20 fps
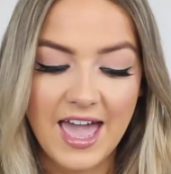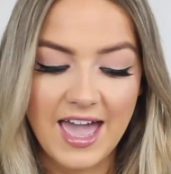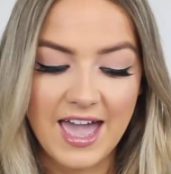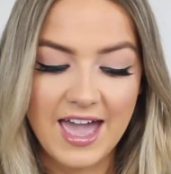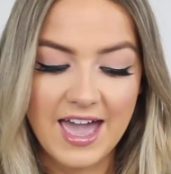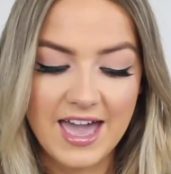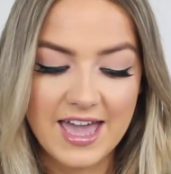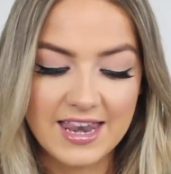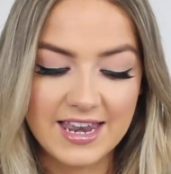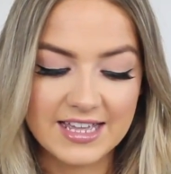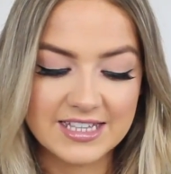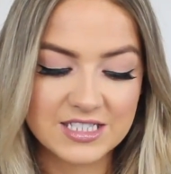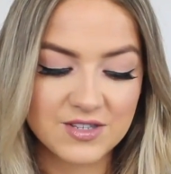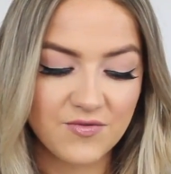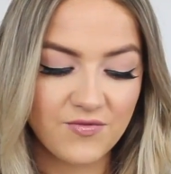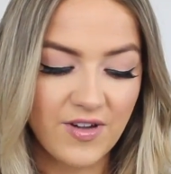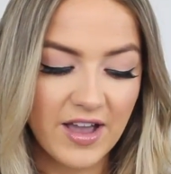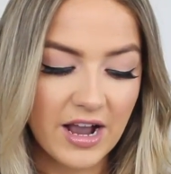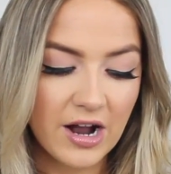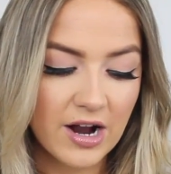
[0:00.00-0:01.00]
and
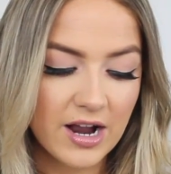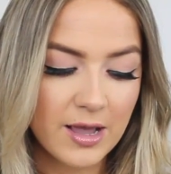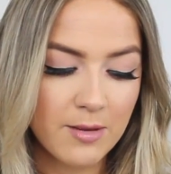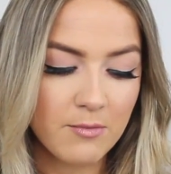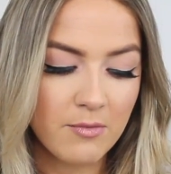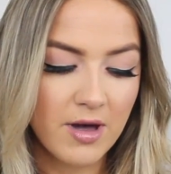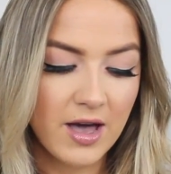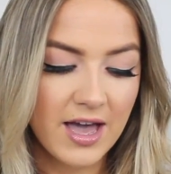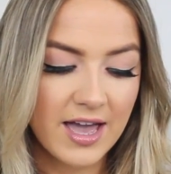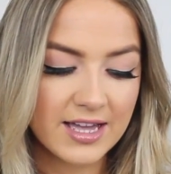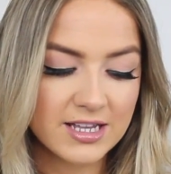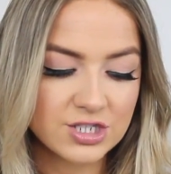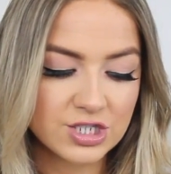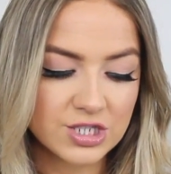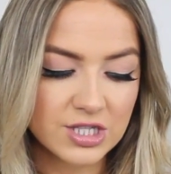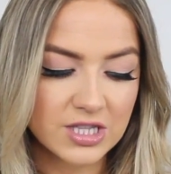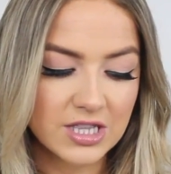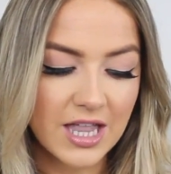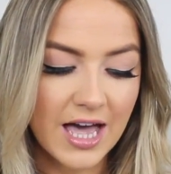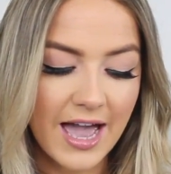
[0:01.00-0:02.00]
it's very
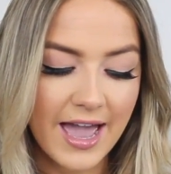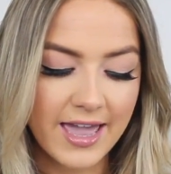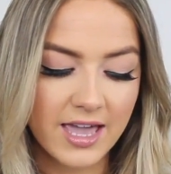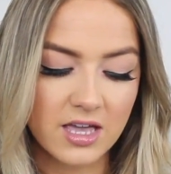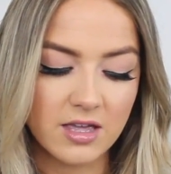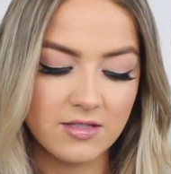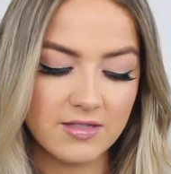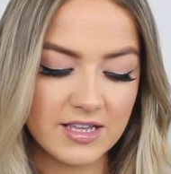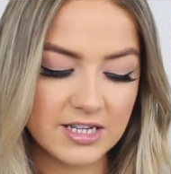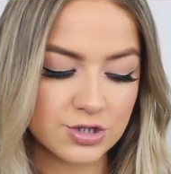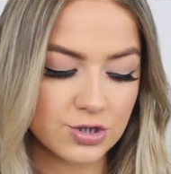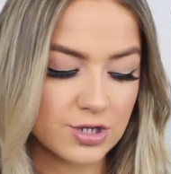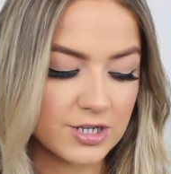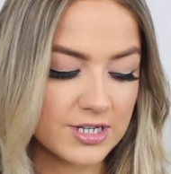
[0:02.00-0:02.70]
much like the